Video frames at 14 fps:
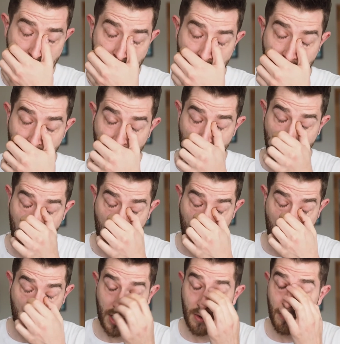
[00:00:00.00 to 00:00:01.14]
I
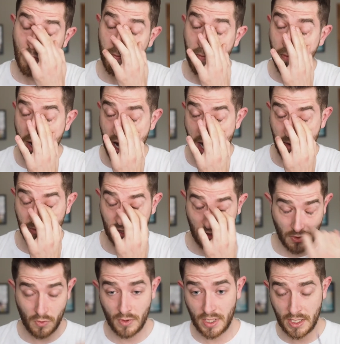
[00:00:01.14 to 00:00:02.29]
am
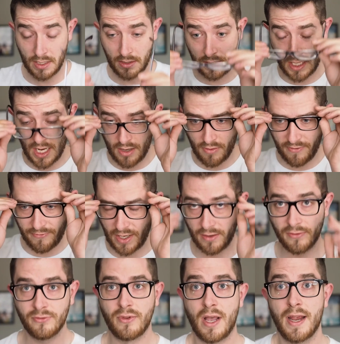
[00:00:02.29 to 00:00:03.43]
absolutely terrified
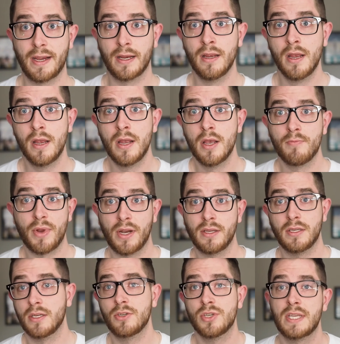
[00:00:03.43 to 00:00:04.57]
of flying,
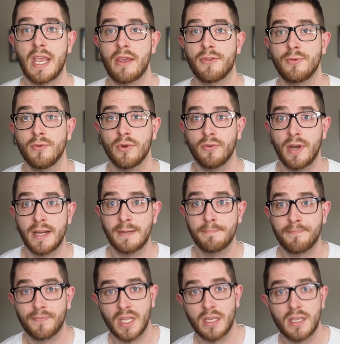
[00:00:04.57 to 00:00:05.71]
but you just get through it, right?
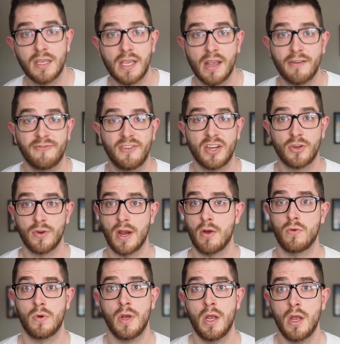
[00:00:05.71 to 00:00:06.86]
Like you kind of figure
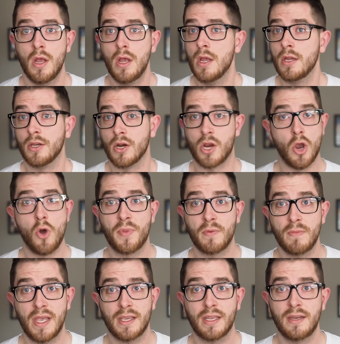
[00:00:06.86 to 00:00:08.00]
out your coping
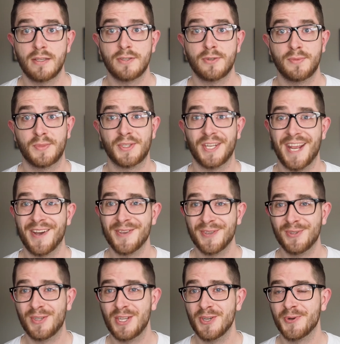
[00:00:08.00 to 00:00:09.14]
mechanisms and how you
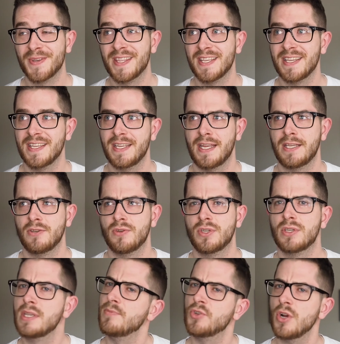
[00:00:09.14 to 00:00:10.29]
deal with it, and you
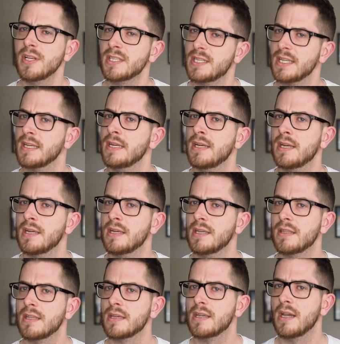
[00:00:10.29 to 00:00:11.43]
just keep trusting
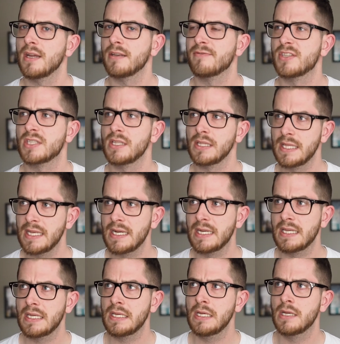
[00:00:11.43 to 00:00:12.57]
in the kind of
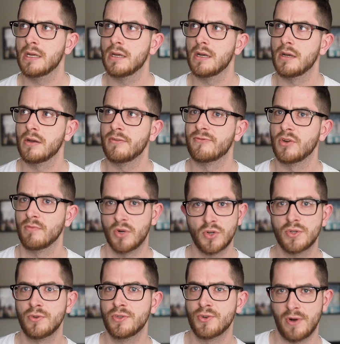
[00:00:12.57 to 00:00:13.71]
solidity of
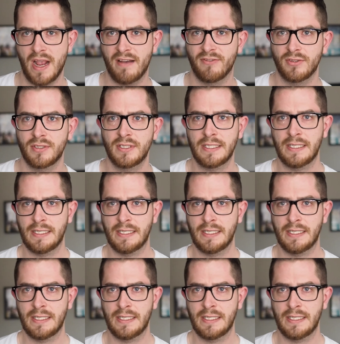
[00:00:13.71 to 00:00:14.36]
commercial travel.